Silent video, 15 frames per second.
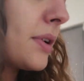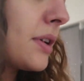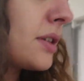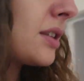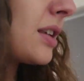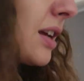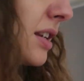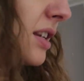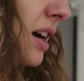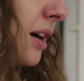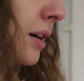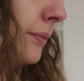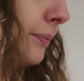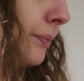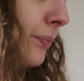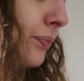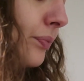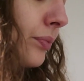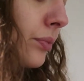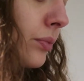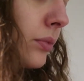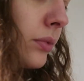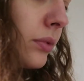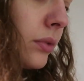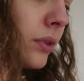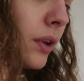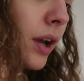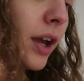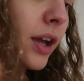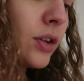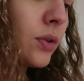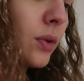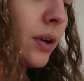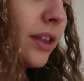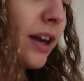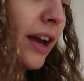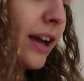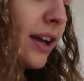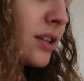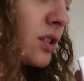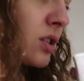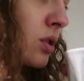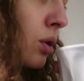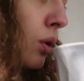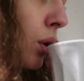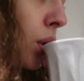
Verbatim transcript: gonna sit down, enjoy this,